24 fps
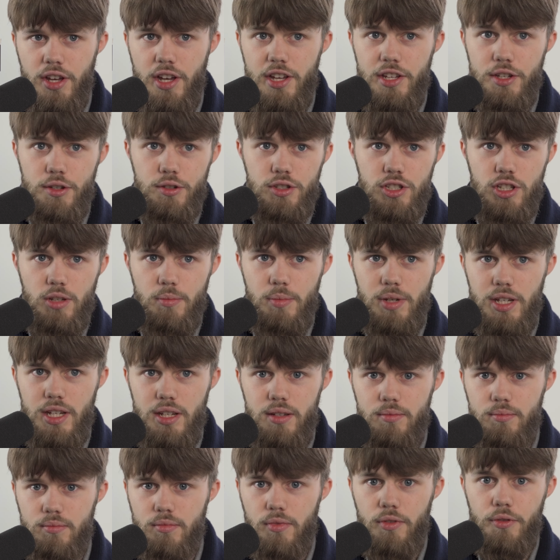It used to
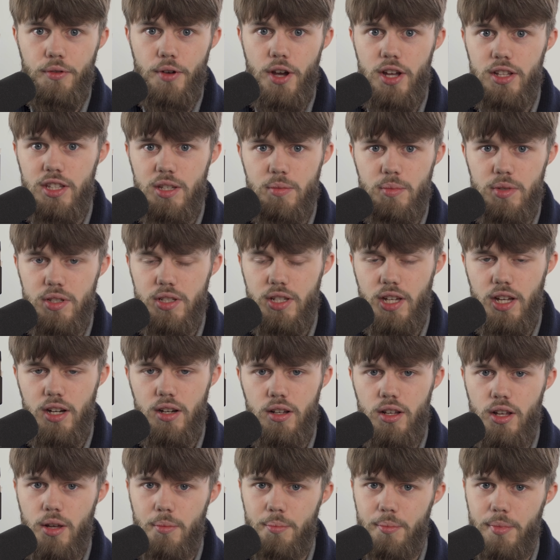be
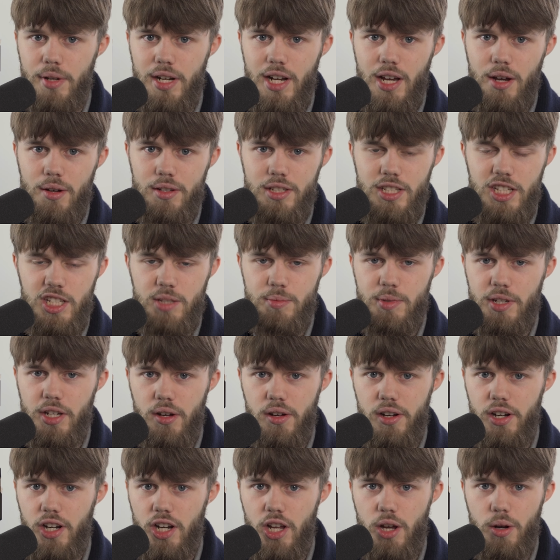30%, but now it seems to be
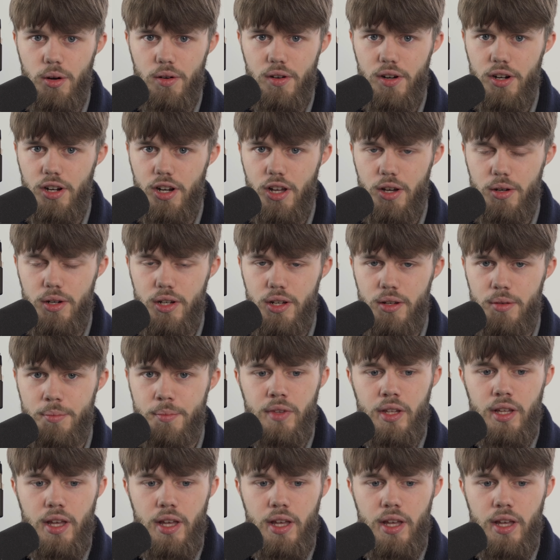going lower and lower.